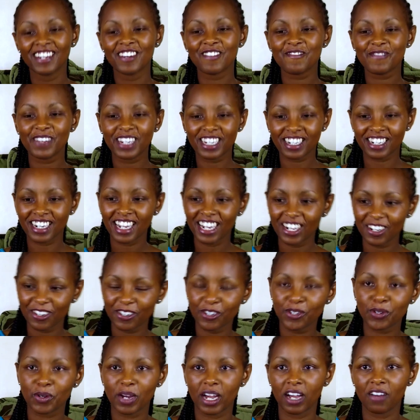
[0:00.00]
we try
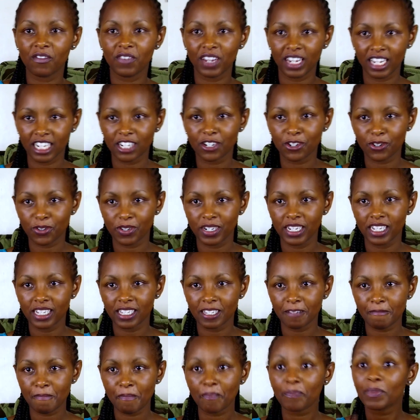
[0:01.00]
not to have
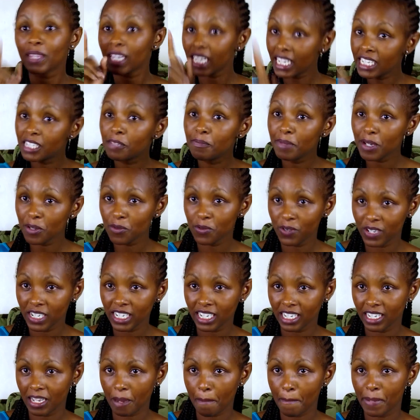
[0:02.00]
electronics. It's been
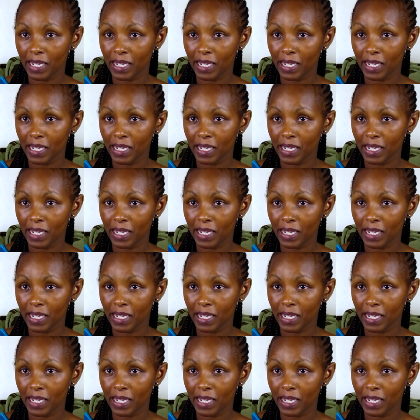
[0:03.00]
working,